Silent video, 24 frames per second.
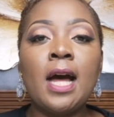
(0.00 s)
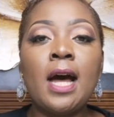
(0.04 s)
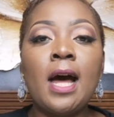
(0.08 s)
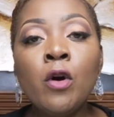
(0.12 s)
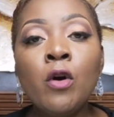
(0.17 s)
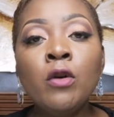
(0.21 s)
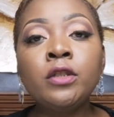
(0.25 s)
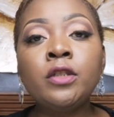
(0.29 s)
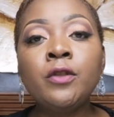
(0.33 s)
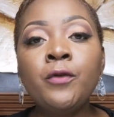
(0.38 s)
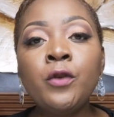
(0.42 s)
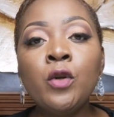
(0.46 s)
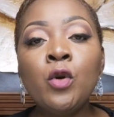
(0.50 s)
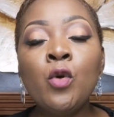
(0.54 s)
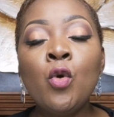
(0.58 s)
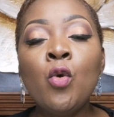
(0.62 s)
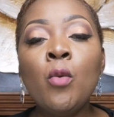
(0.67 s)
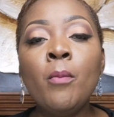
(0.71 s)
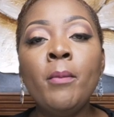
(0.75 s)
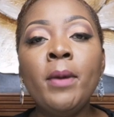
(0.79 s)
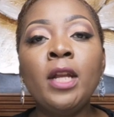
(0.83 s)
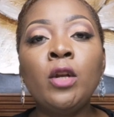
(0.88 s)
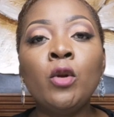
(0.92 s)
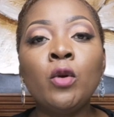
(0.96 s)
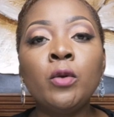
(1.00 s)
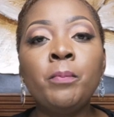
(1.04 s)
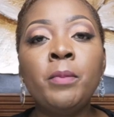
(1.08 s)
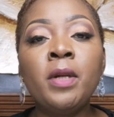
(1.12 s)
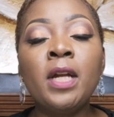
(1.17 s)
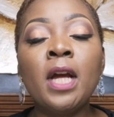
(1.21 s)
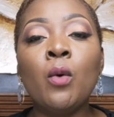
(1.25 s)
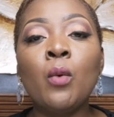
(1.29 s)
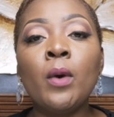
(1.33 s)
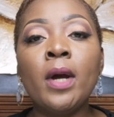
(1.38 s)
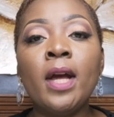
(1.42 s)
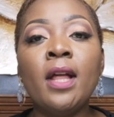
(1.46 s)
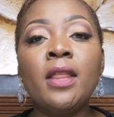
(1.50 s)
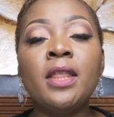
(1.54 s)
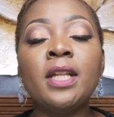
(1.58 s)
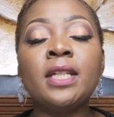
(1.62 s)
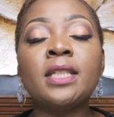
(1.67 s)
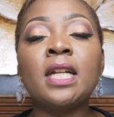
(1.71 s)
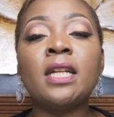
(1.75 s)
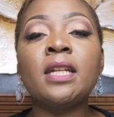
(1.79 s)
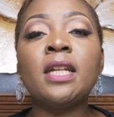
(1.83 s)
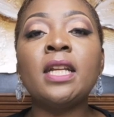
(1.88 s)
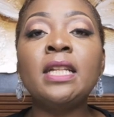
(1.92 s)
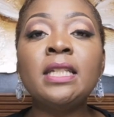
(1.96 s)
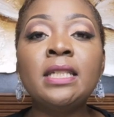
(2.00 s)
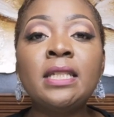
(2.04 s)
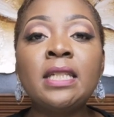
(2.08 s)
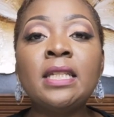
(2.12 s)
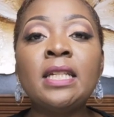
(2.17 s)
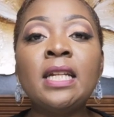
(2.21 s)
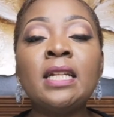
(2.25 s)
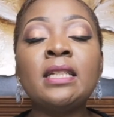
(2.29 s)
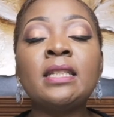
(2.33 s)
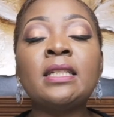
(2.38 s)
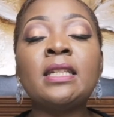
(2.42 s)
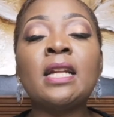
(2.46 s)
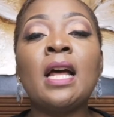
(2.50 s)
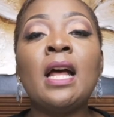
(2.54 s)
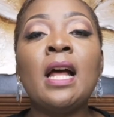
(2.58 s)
For those of you who may not be aware, there's an incident